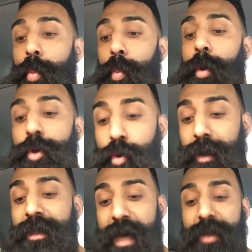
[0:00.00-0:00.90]
when you
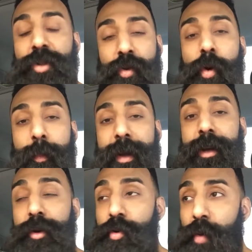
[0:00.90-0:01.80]
decide to grow a
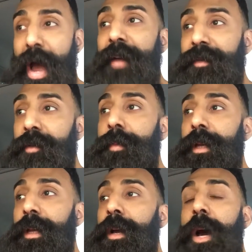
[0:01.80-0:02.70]
beard, you have to
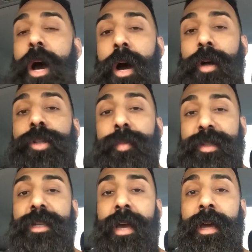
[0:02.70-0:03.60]
be
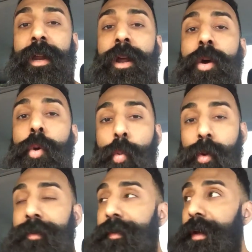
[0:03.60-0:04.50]
100%
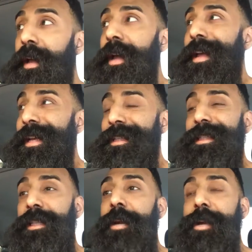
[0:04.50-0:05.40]
with it.
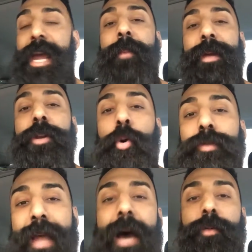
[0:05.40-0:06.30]
There can't be
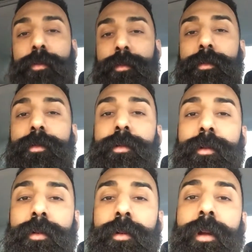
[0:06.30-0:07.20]
no doubt
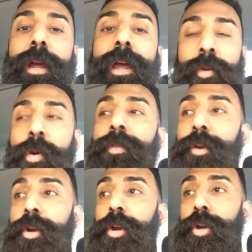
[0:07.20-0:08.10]
in
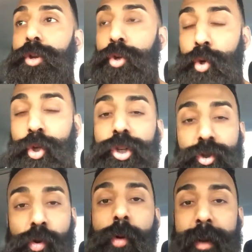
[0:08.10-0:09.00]
whether you
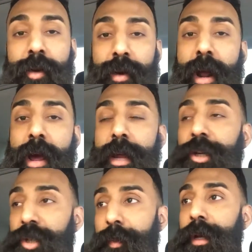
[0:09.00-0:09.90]
should grow a beard or not.
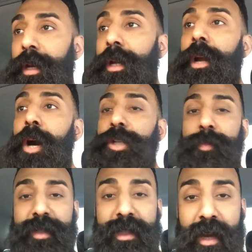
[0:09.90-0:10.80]
It should be
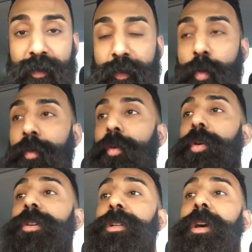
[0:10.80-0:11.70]
100% full
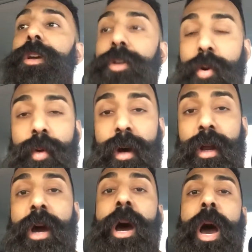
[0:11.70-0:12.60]
force. You know
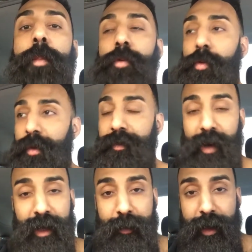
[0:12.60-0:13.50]
what? I'm gonna grow this
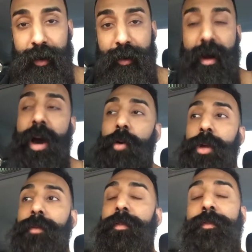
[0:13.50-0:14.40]
fucking beard. I
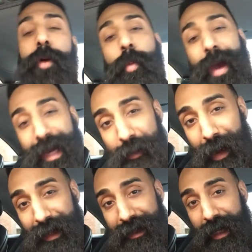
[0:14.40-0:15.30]
don't give a fuck what
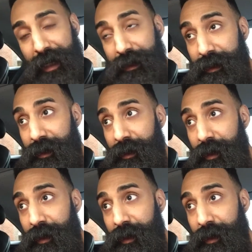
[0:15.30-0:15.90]
anybody says